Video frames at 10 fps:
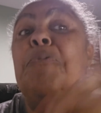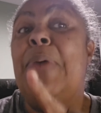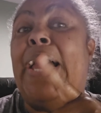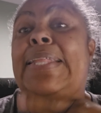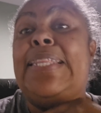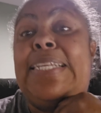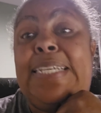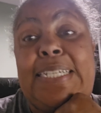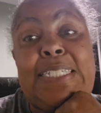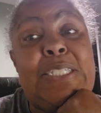about the
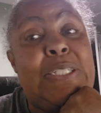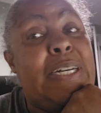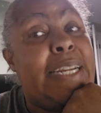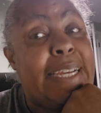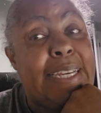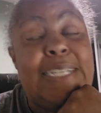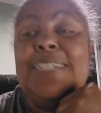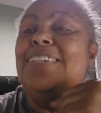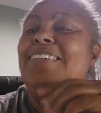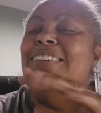his study.
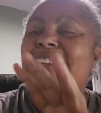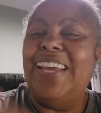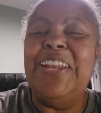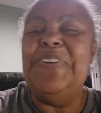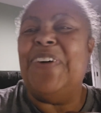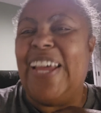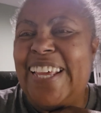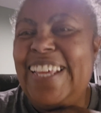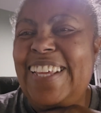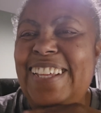
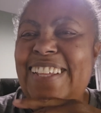Anyway,